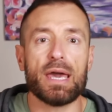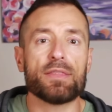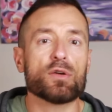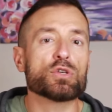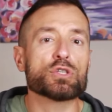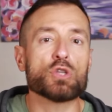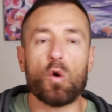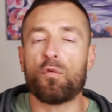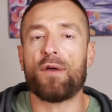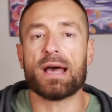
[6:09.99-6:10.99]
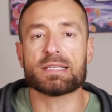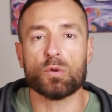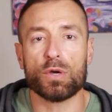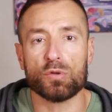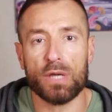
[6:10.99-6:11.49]
and there is no
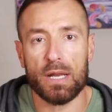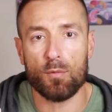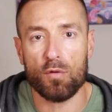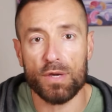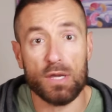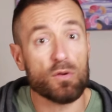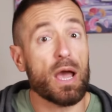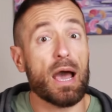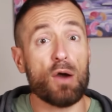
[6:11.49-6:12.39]
faster way to get them over here.